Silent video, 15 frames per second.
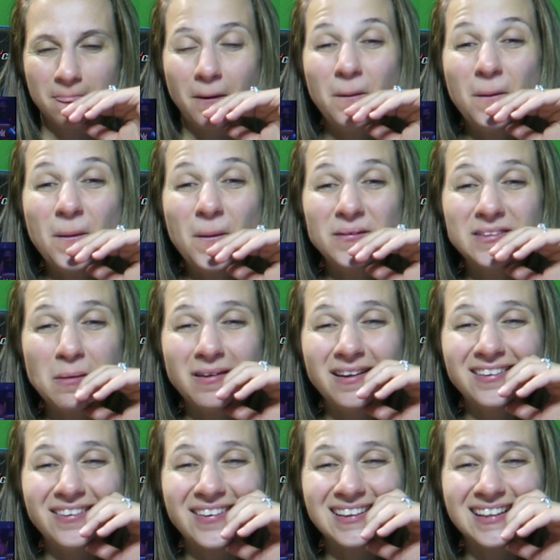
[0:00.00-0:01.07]
Oh,
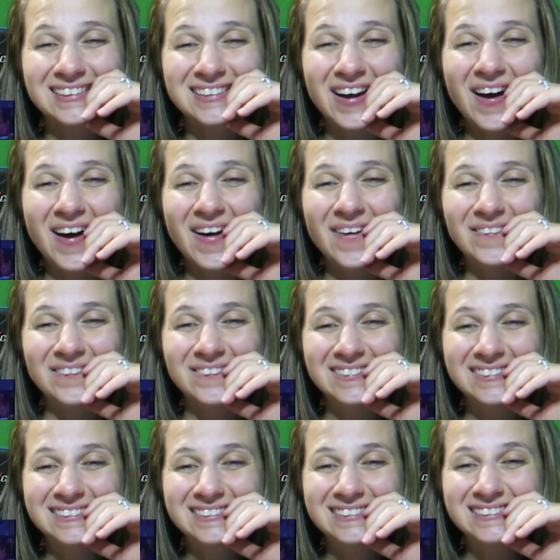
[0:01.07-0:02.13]
double
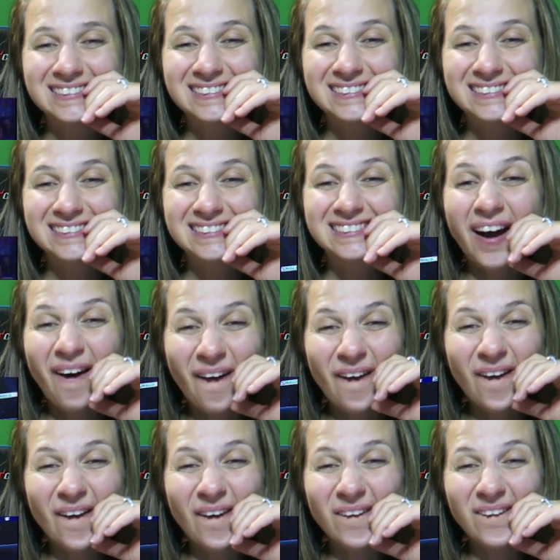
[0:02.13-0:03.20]
under! let's go!
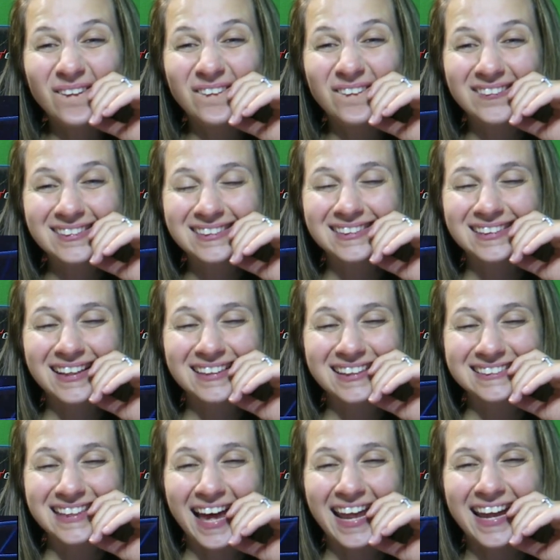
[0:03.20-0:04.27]
Oh,
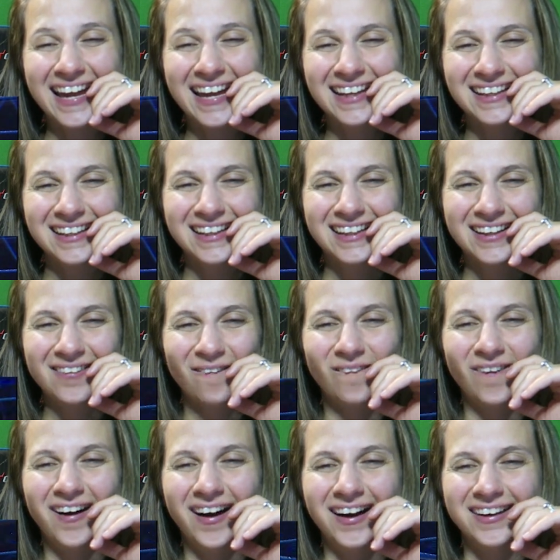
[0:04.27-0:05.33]
is that it?
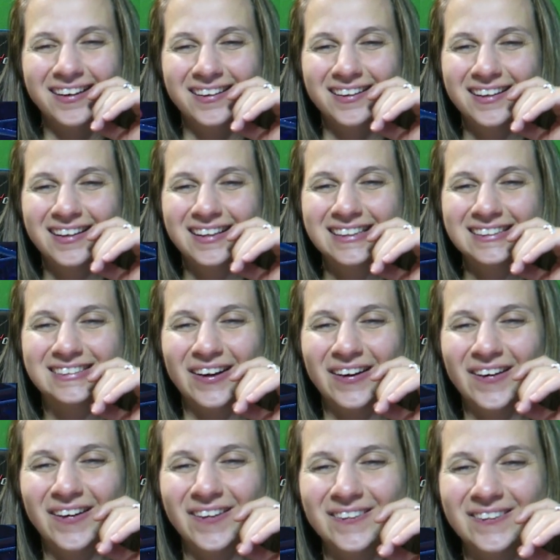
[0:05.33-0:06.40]
One,
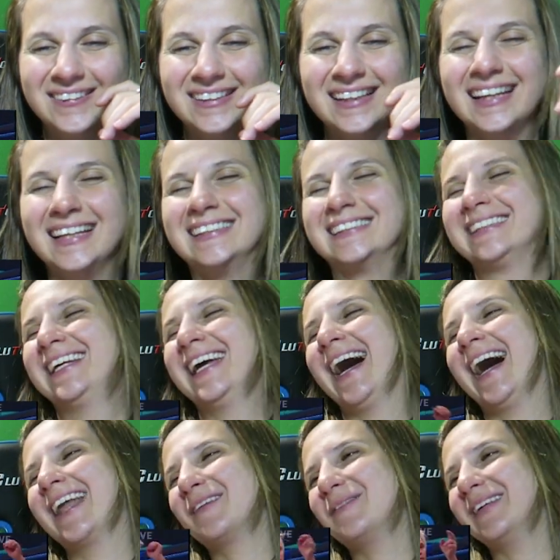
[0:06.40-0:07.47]
two, it's
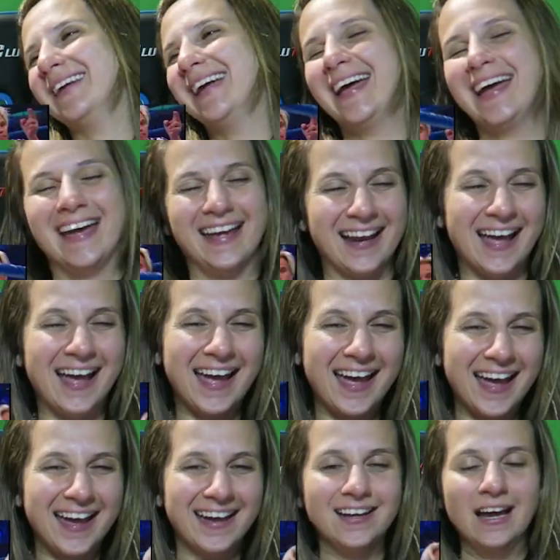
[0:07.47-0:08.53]
gotta be it.
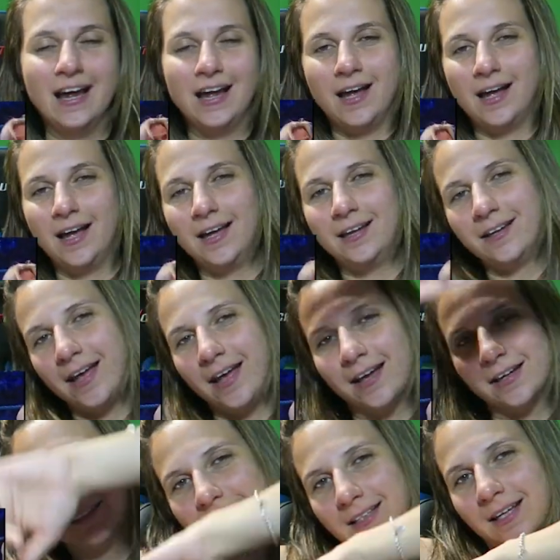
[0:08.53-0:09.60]
A,
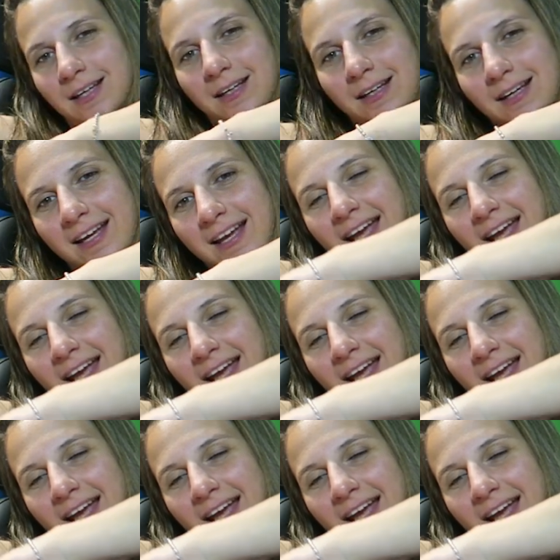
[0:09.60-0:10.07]
NXT,